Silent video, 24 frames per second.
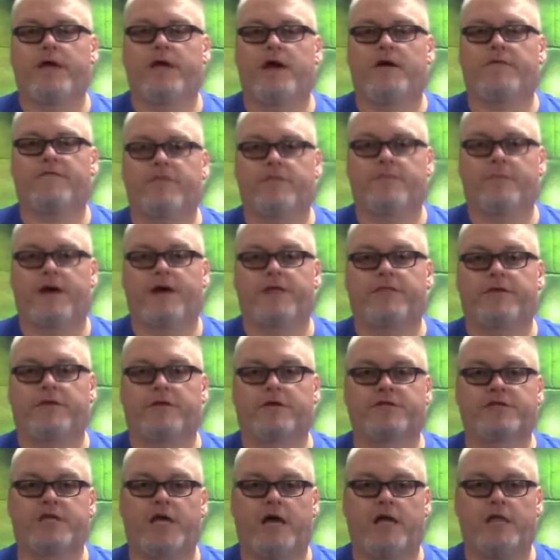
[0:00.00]
out for my third
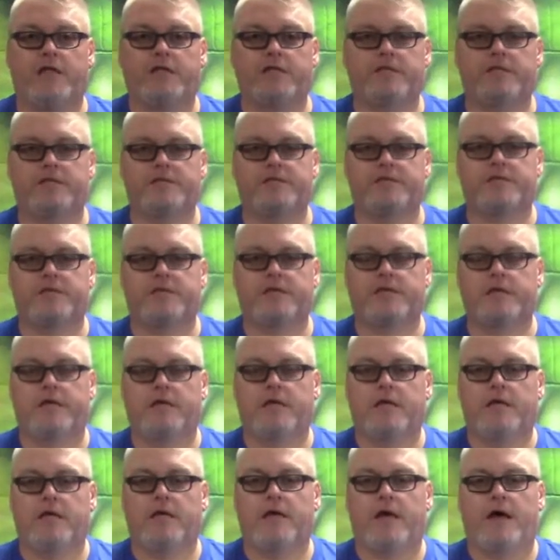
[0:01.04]
challenge.
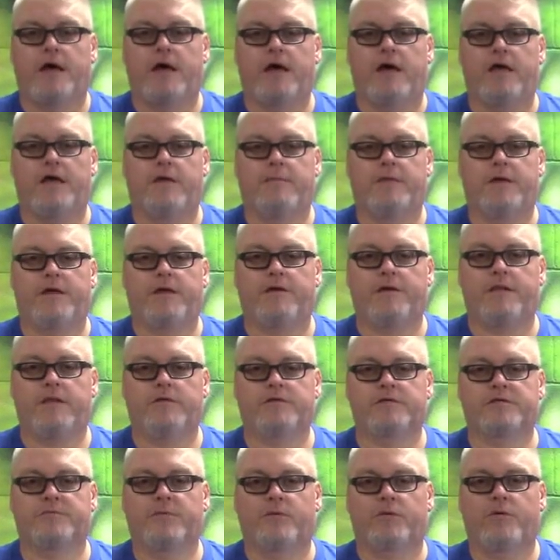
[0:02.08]
I'm here to
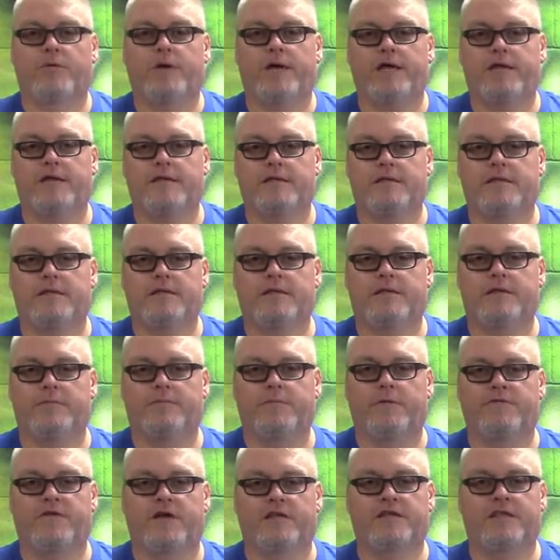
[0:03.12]
lose more weight,
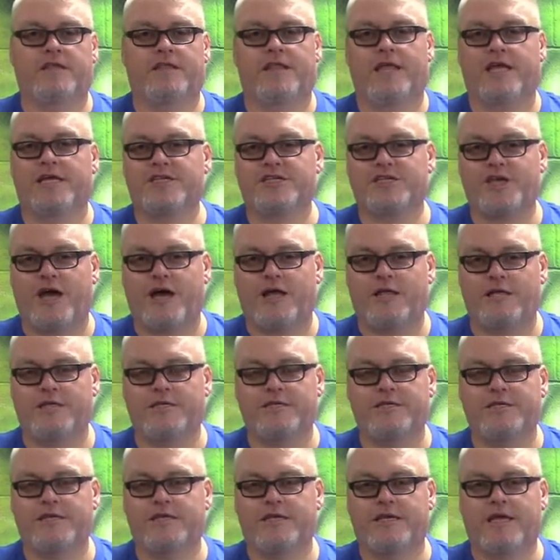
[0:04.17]
move on to the next
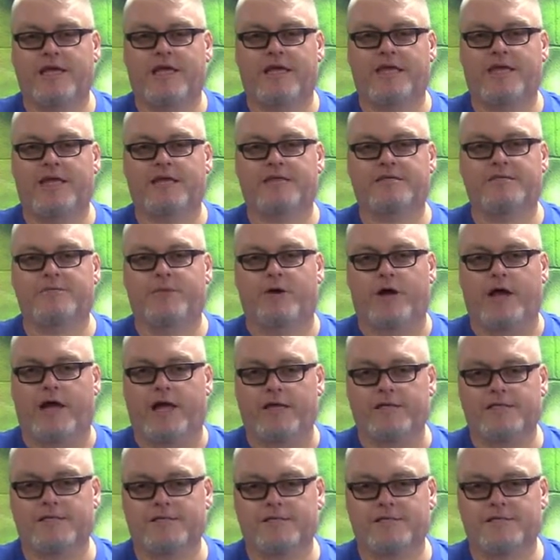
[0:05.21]
challenge, and kick some more
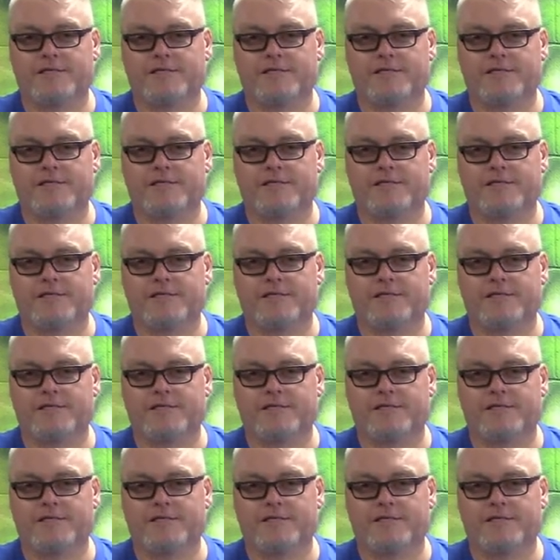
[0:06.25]
ass.